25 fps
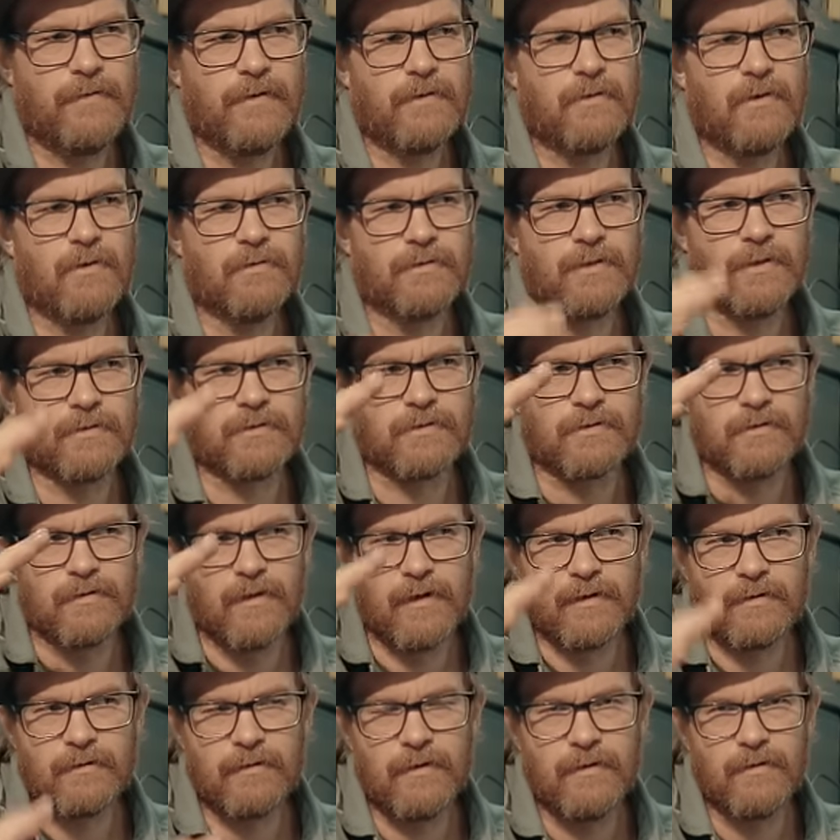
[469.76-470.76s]
If you go just
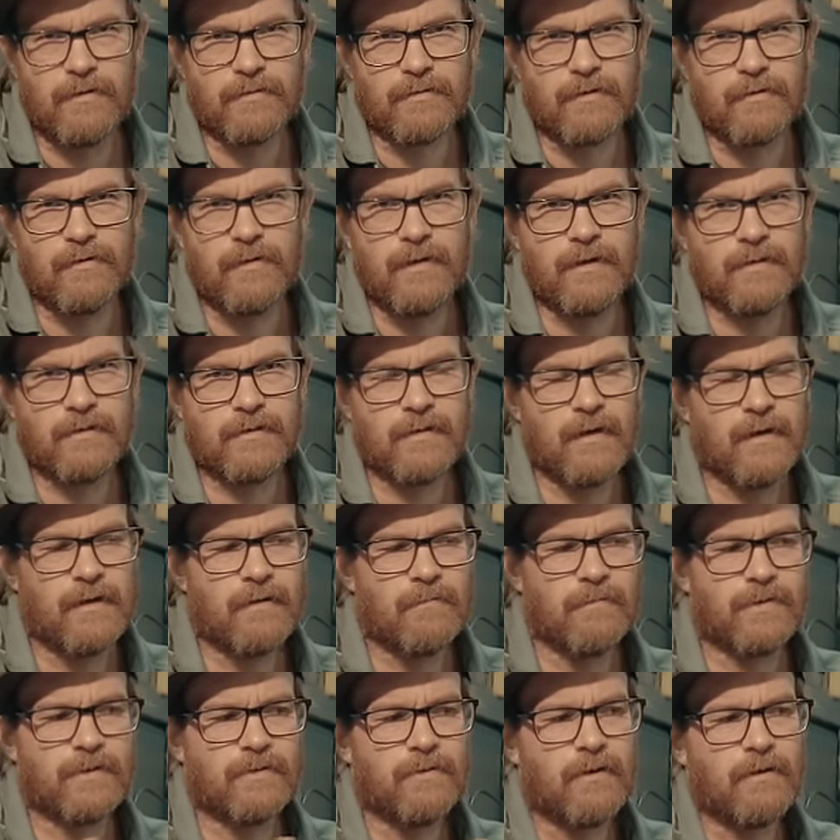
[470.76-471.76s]
slightly on the lean
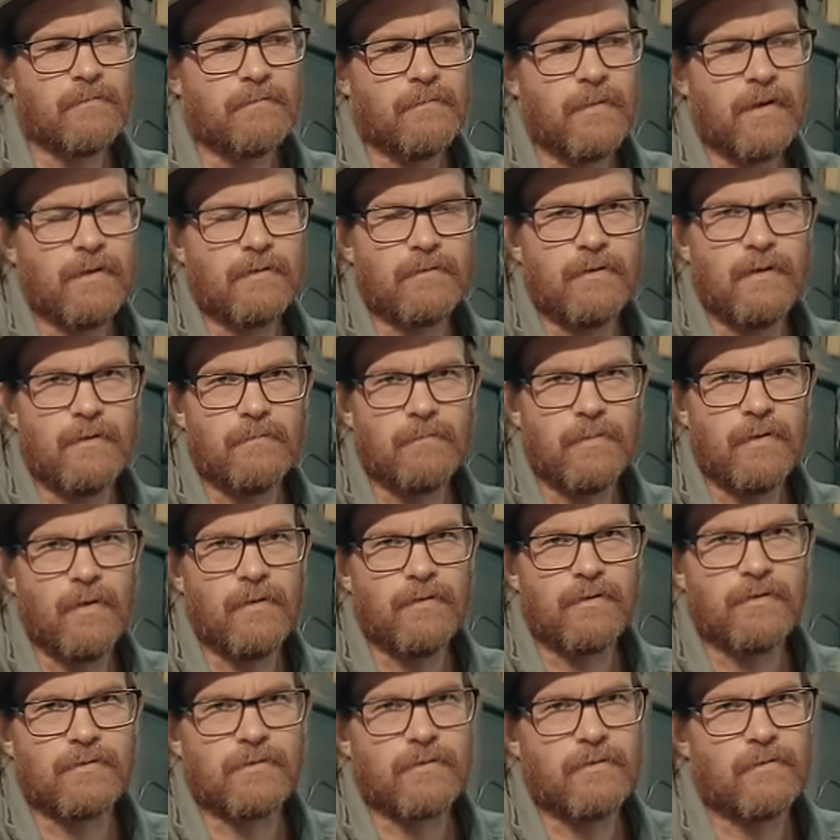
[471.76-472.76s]
side, we start melting
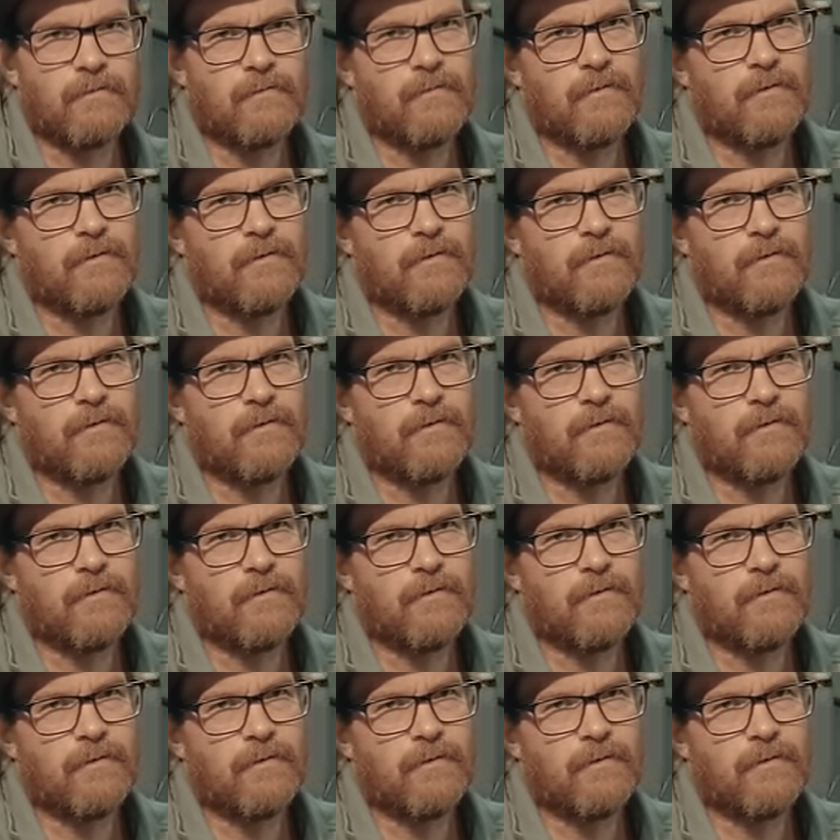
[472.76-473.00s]
plugs or